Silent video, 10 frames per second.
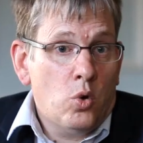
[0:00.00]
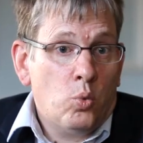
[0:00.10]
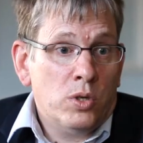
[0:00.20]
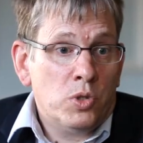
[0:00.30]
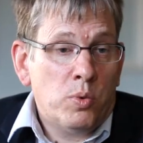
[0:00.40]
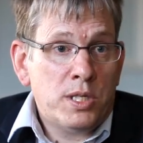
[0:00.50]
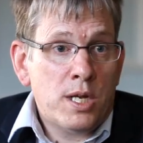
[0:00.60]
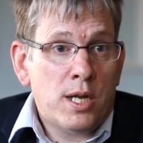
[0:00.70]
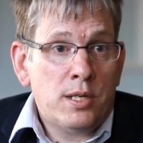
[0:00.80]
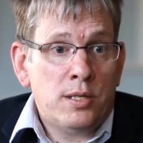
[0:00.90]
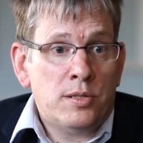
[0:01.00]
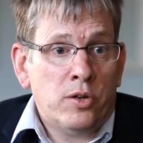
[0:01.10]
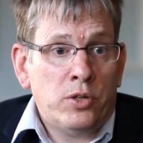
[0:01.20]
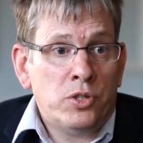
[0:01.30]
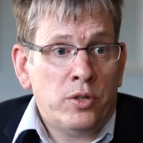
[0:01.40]
Well, Swaziland is
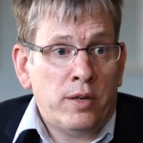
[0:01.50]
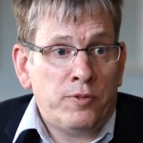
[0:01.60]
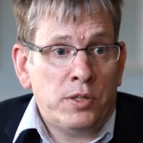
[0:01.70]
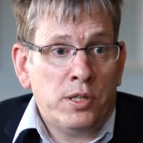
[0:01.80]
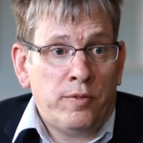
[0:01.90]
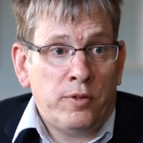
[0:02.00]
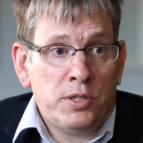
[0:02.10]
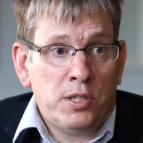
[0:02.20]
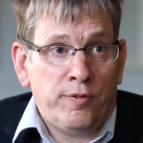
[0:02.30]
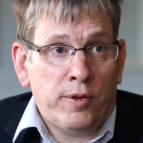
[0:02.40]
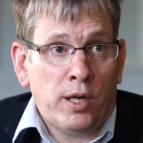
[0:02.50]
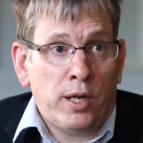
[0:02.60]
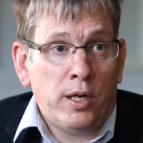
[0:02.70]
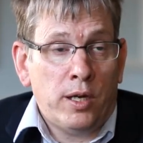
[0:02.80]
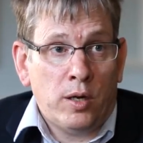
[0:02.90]
going to have to diversify
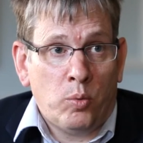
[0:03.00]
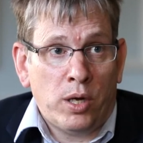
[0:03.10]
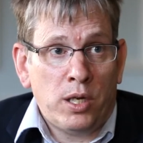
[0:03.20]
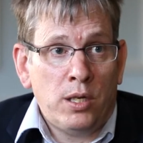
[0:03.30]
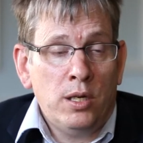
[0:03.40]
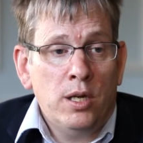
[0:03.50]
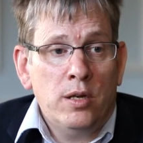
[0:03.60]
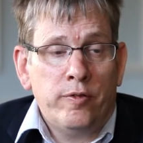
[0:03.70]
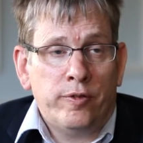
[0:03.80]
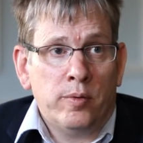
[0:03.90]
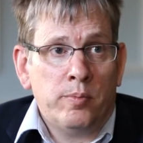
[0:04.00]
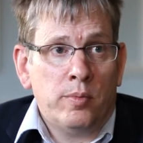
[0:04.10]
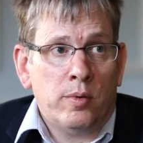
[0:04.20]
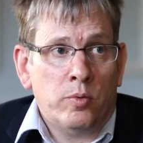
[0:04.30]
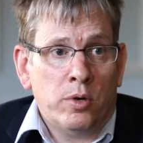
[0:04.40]
away
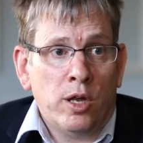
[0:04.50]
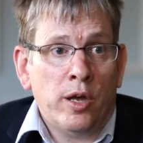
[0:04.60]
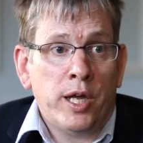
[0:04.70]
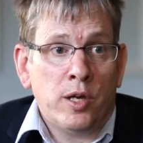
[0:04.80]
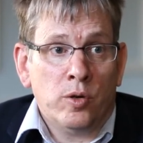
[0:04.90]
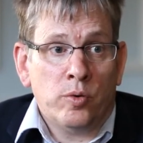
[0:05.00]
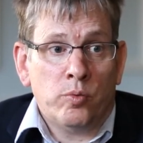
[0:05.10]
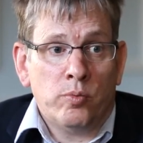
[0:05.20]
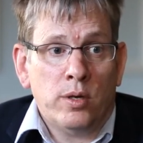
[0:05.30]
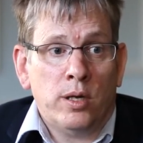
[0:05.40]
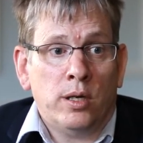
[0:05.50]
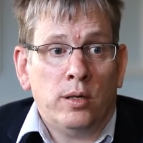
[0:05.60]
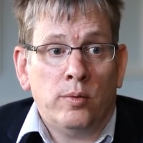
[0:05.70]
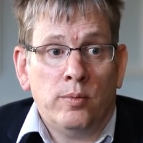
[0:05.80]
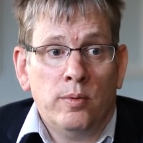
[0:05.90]
from relying on
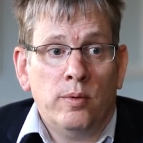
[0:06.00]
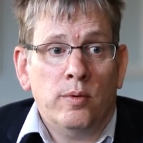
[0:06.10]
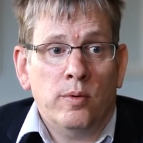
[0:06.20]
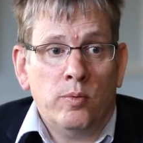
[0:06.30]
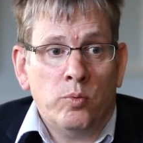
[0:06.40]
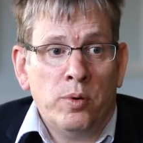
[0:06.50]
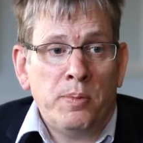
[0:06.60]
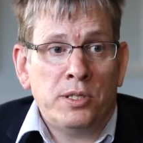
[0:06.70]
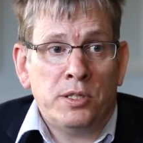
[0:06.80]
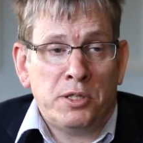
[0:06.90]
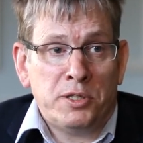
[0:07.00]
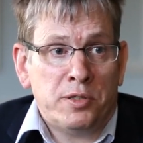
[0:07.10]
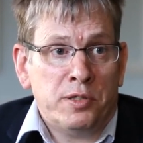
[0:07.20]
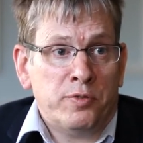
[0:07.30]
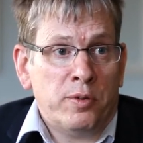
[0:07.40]

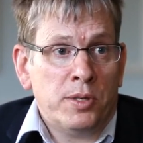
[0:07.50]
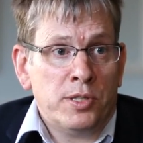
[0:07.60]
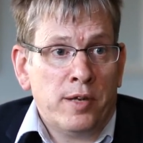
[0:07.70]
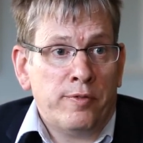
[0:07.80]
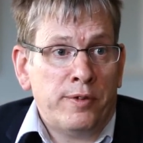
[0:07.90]
remittances from the Southern